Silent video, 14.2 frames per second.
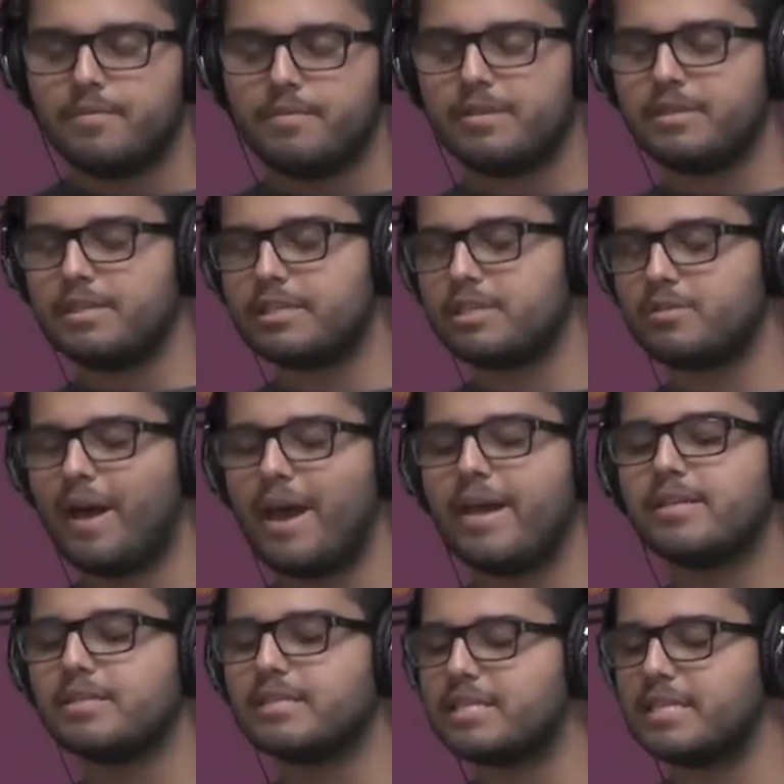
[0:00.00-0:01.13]
in this
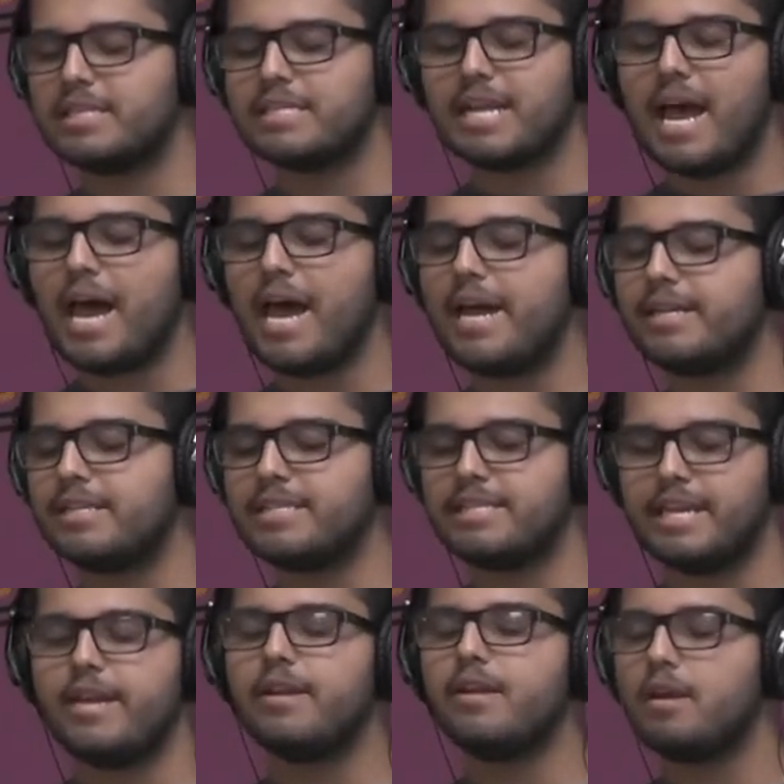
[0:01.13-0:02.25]
way since
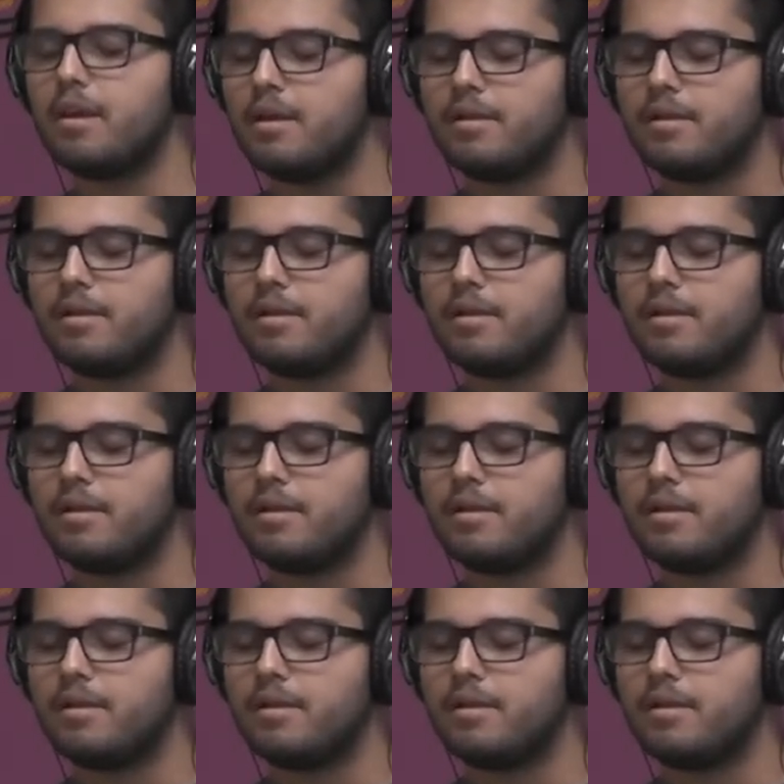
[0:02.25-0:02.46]
18,